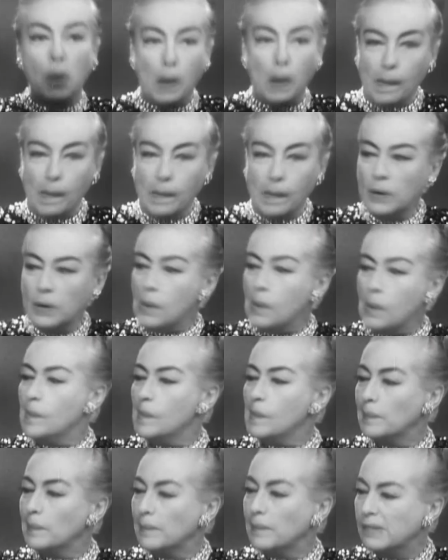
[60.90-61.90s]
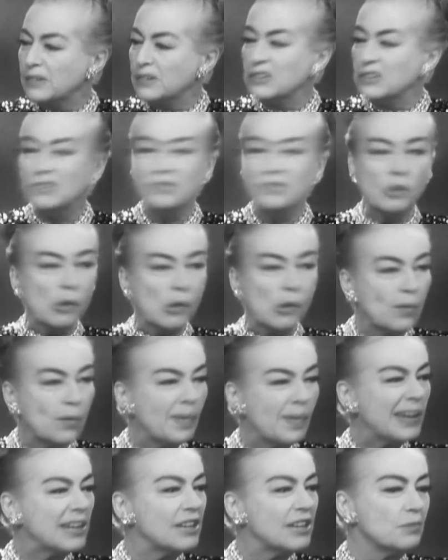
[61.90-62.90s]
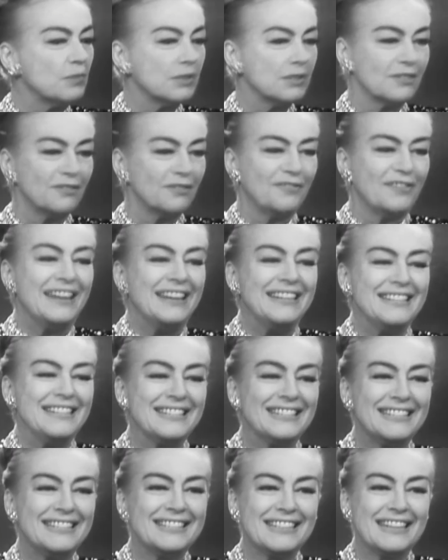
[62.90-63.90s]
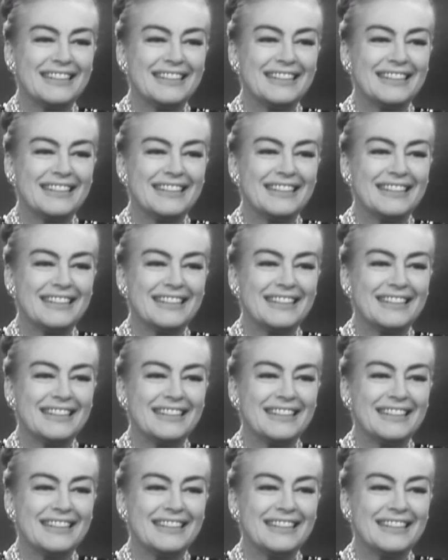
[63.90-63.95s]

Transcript: you know, making with the faces and